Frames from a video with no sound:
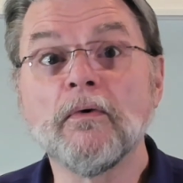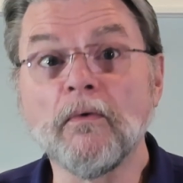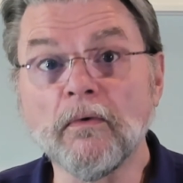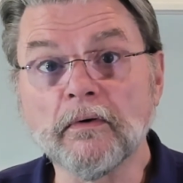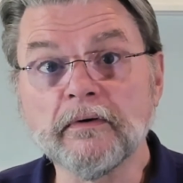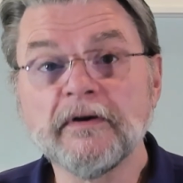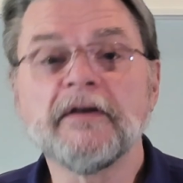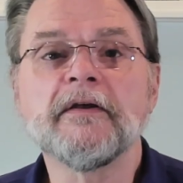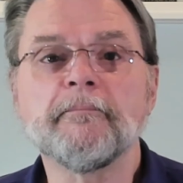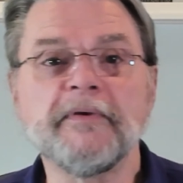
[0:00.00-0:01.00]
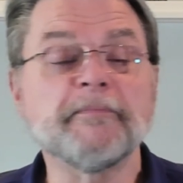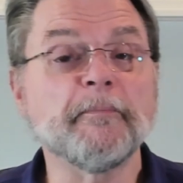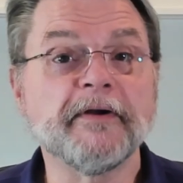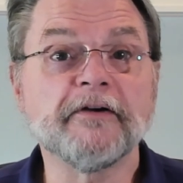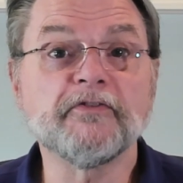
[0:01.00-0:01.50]
or be
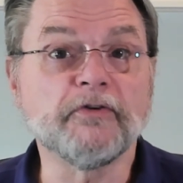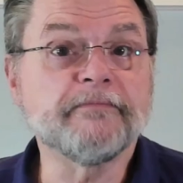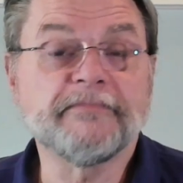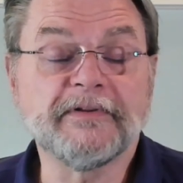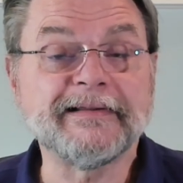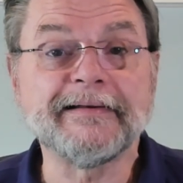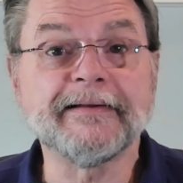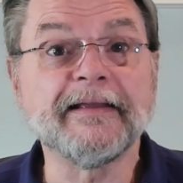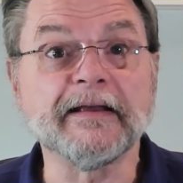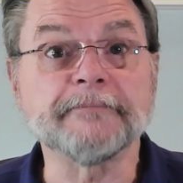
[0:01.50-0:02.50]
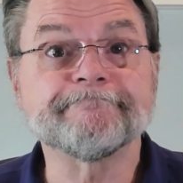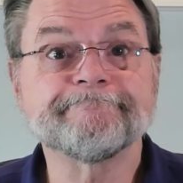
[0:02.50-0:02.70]
prepared to delete it again.